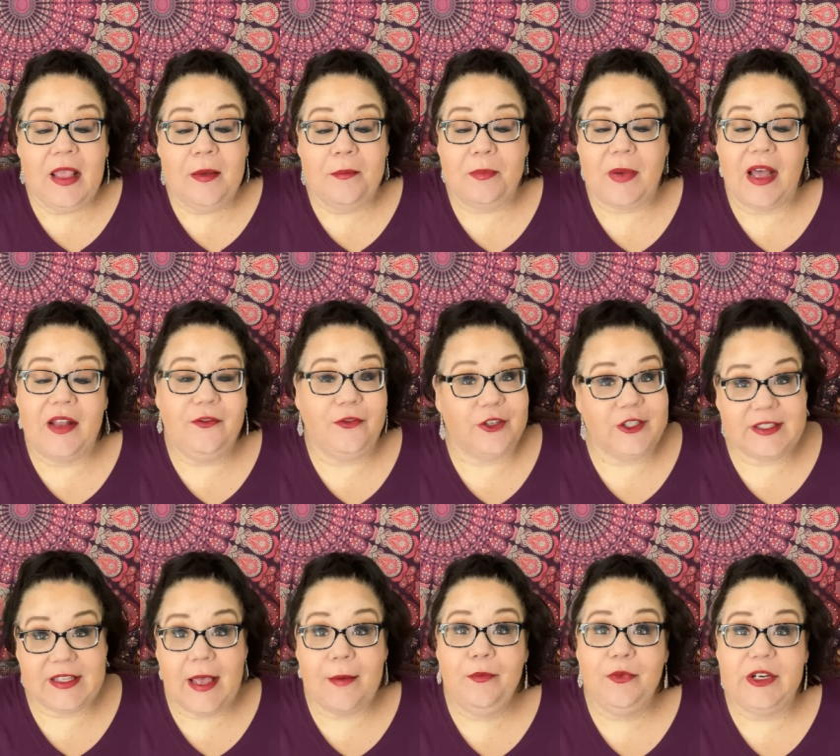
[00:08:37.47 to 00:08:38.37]
but for
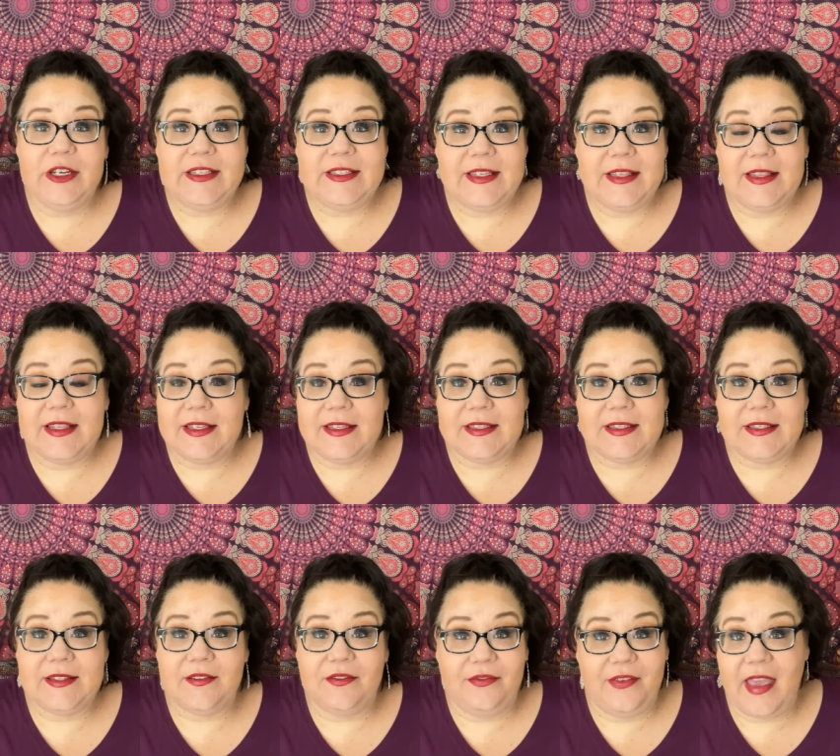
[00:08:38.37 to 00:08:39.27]
some reason,
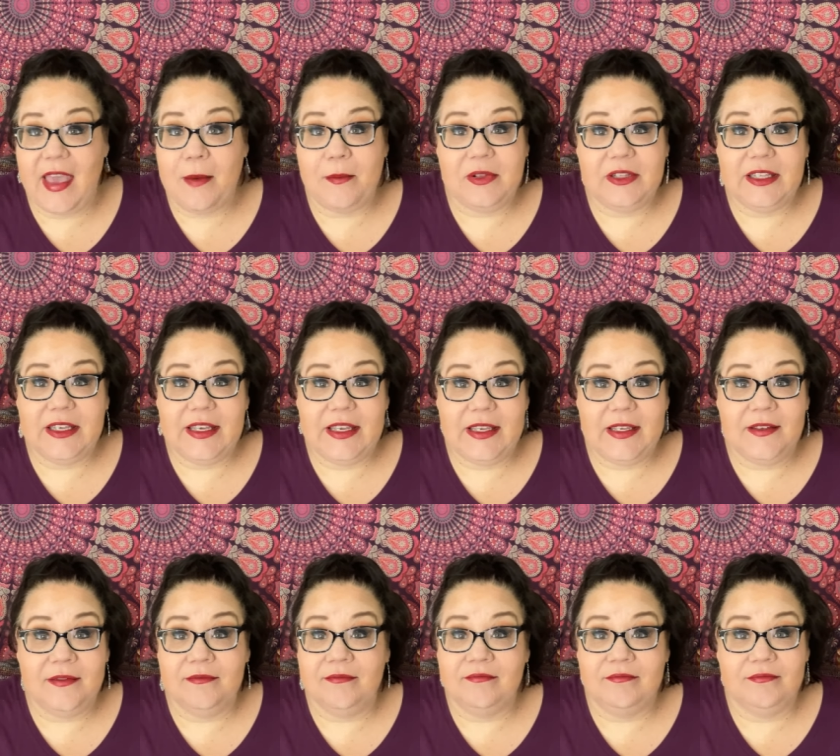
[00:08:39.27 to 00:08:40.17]
this
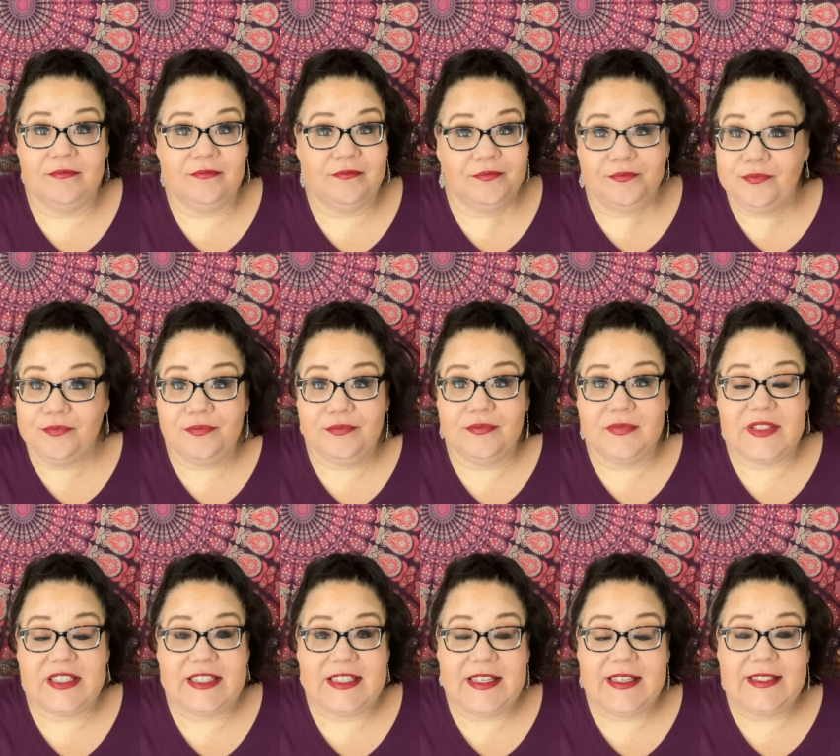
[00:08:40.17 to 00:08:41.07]
family
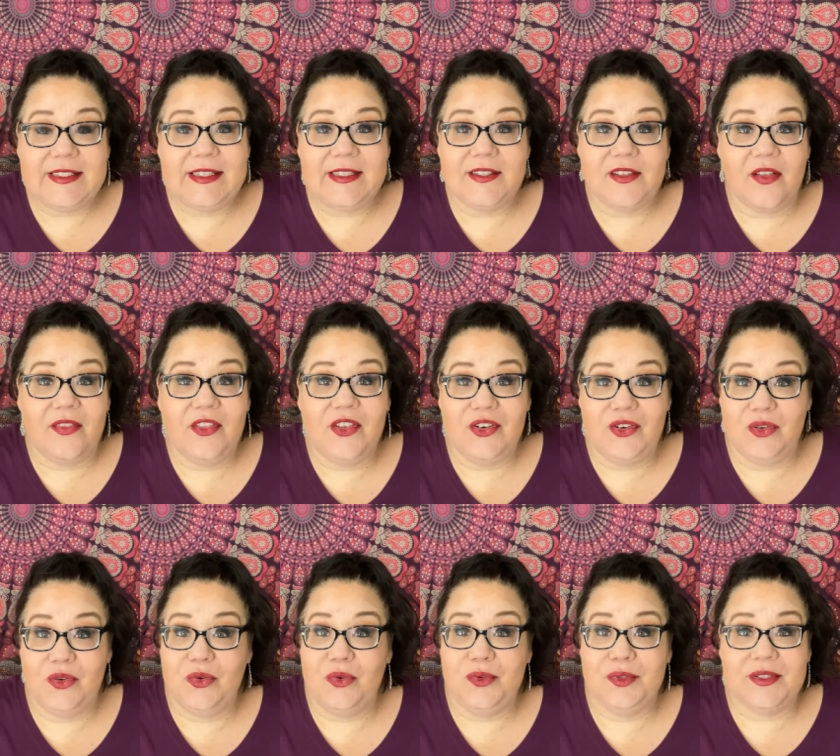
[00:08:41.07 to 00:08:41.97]
sees this on the
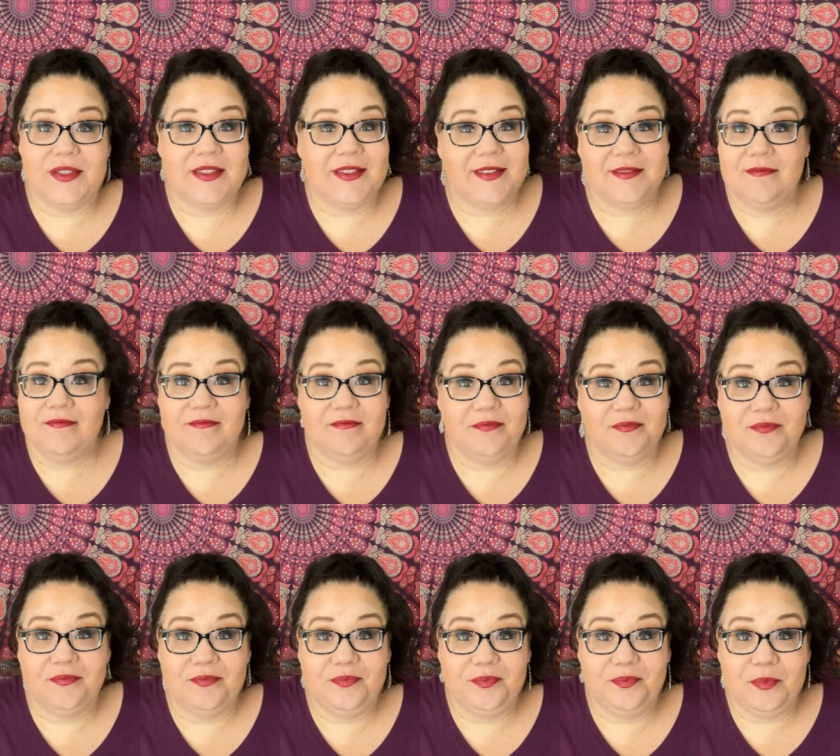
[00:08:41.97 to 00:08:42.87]
news,
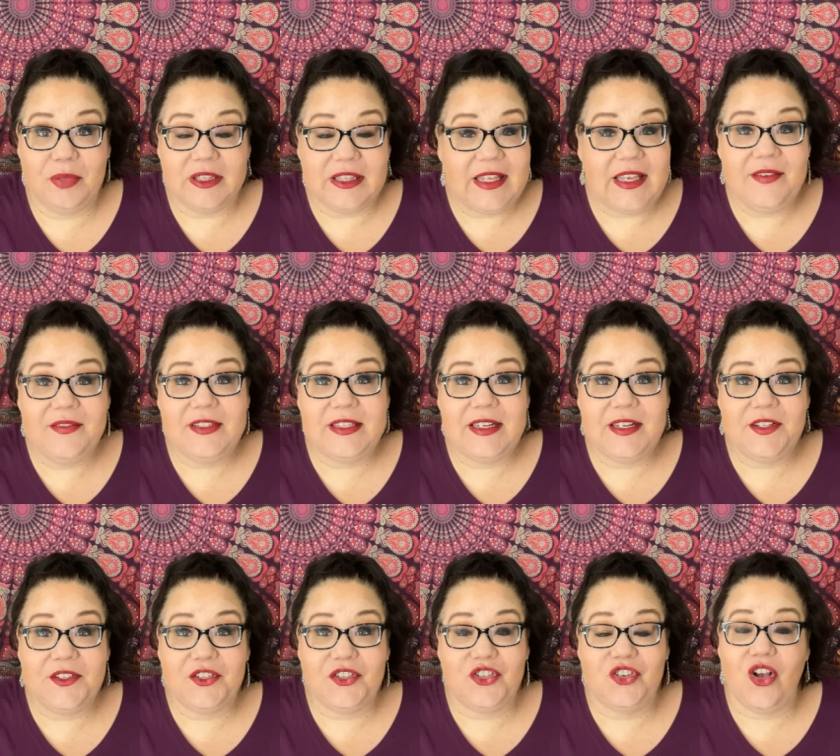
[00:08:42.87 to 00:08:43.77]
believes that
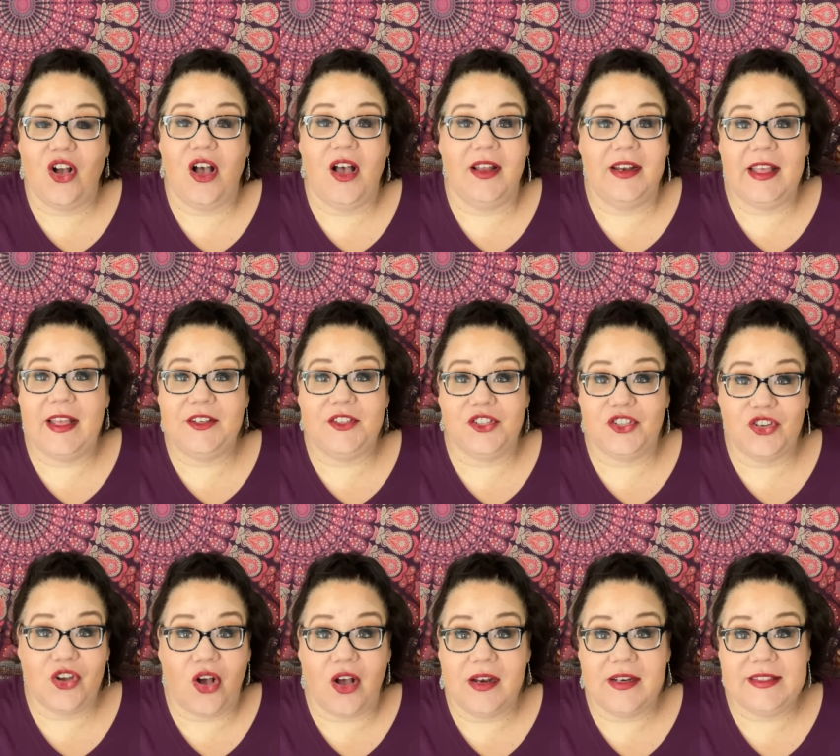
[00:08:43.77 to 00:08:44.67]
it's Shawn, and
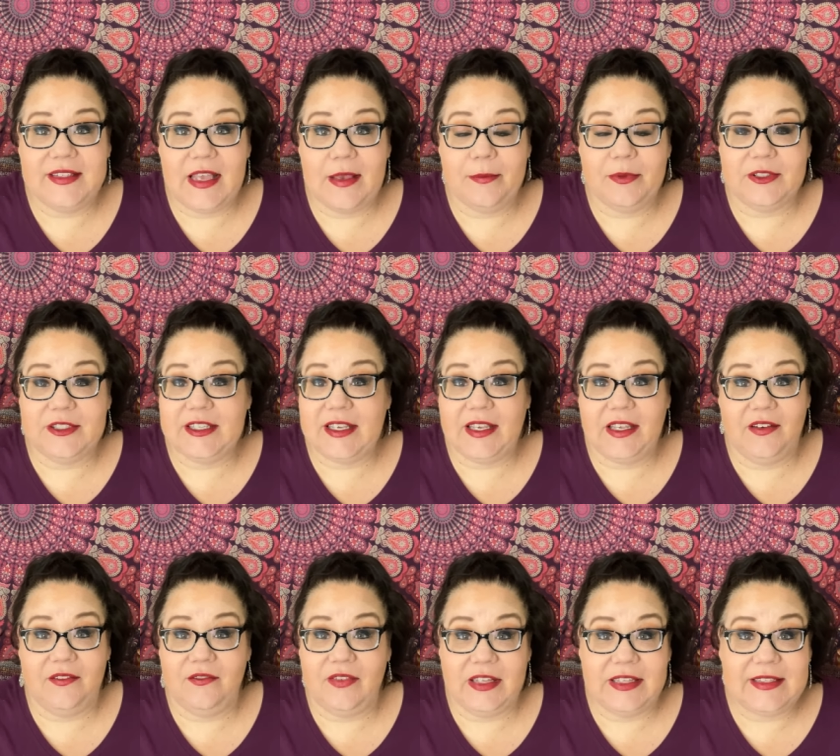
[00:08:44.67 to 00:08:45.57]
Shawn is able to
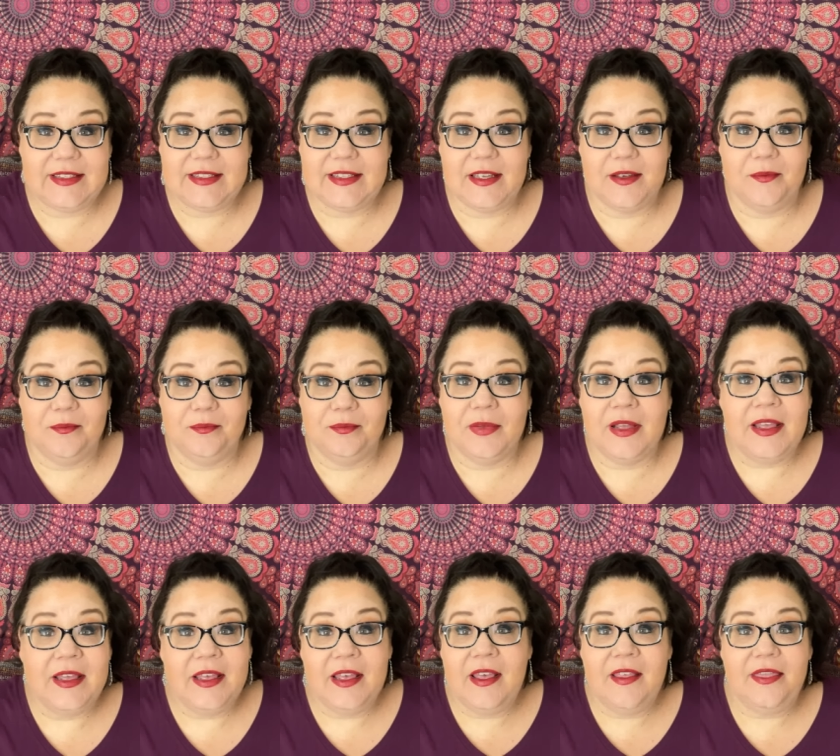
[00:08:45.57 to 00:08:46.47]
convince them
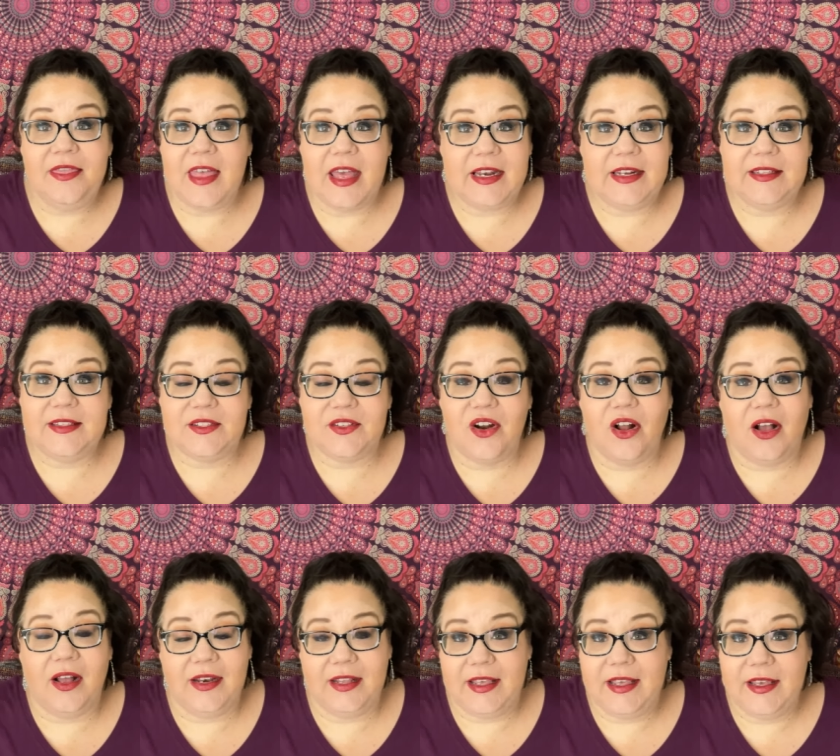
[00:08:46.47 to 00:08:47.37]
that it's
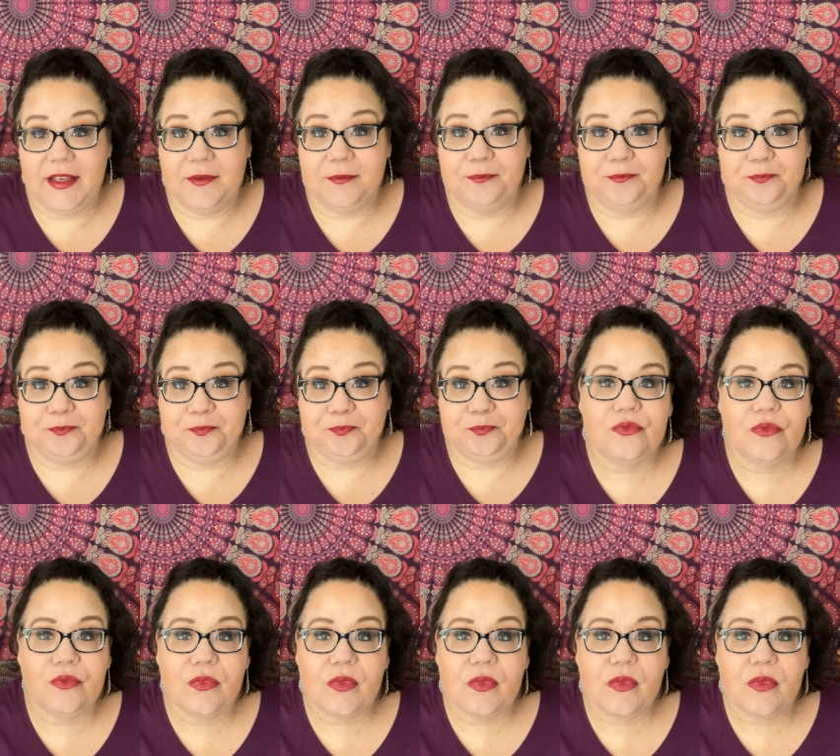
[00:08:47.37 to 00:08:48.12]
not him.